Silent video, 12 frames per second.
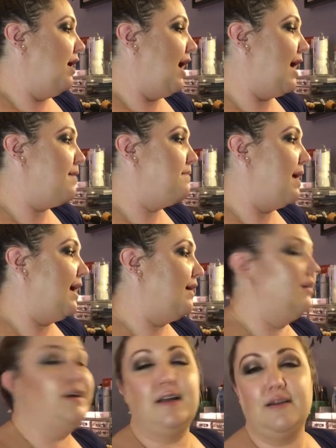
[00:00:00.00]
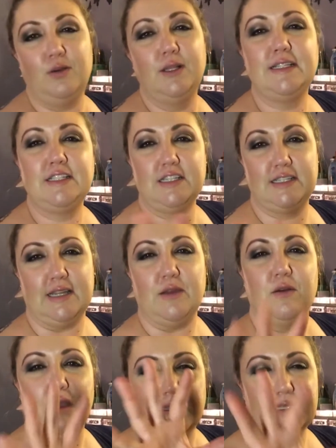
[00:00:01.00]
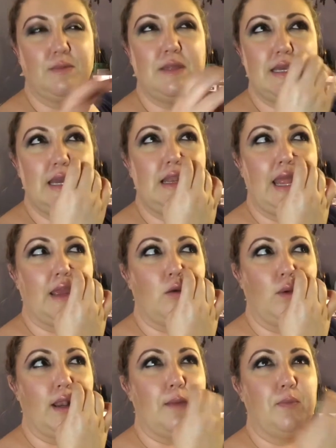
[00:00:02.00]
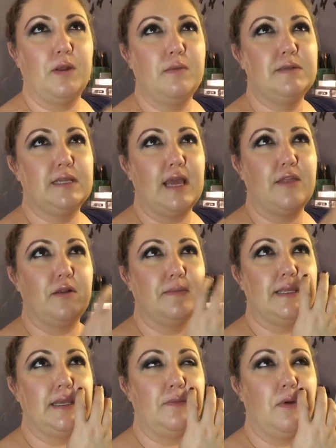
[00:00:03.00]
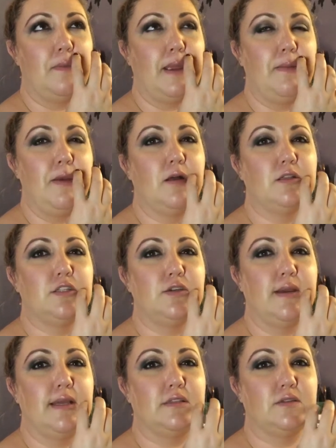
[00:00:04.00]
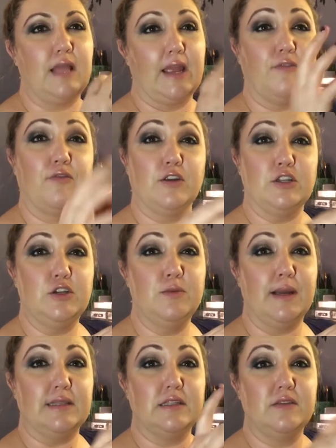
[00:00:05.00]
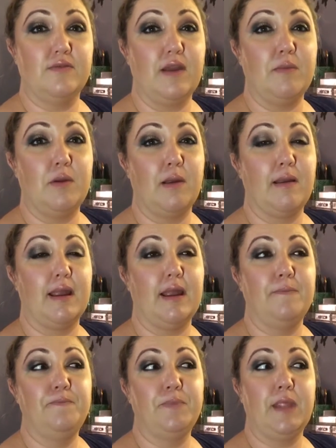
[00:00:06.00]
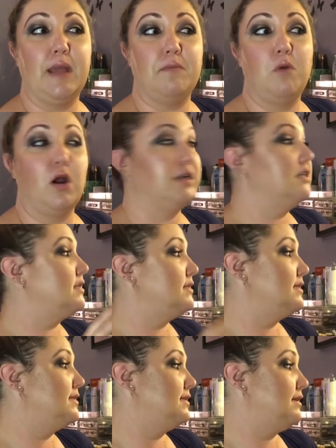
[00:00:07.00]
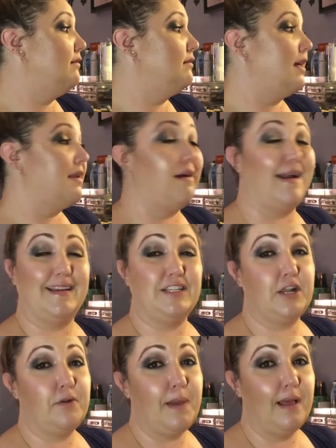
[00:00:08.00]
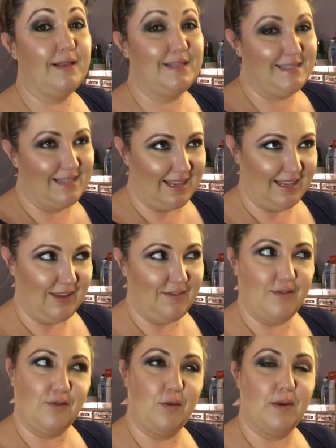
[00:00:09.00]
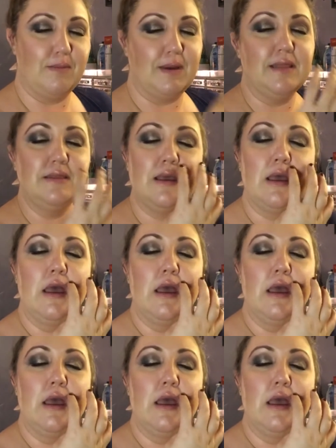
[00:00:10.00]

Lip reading: I might, well, let's just see. Because I'm thinking like when I put them together, I'm thinking, well, maybe I'll do it like for 2 months, February and March, since it's still a lot of eyeshadow palettes, like even for 1 month.